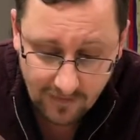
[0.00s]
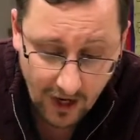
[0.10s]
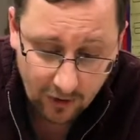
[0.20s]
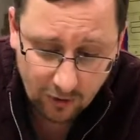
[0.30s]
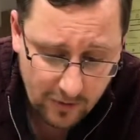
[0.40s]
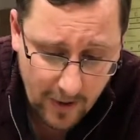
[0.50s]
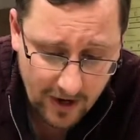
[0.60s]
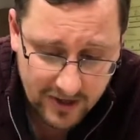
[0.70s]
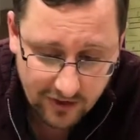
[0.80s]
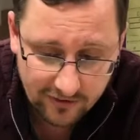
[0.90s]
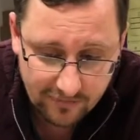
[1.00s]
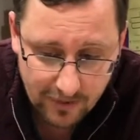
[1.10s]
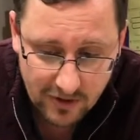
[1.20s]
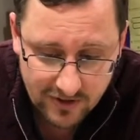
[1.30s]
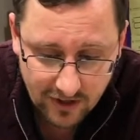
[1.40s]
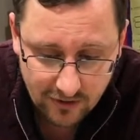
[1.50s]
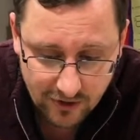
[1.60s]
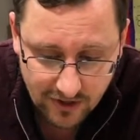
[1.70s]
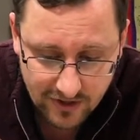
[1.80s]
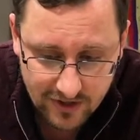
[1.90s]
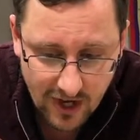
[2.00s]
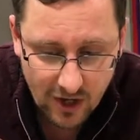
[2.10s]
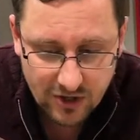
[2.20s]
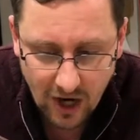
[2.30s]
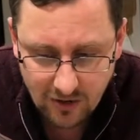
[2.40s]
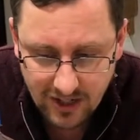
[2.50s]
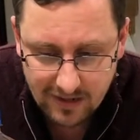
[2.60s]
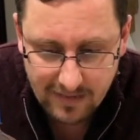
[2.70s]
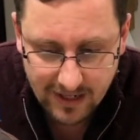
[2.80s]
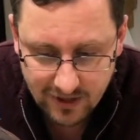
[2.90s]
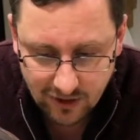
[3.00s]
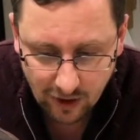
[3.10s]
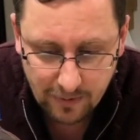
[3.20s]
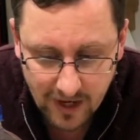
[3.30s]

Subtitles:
And all the particles of both solutions totally mixed up,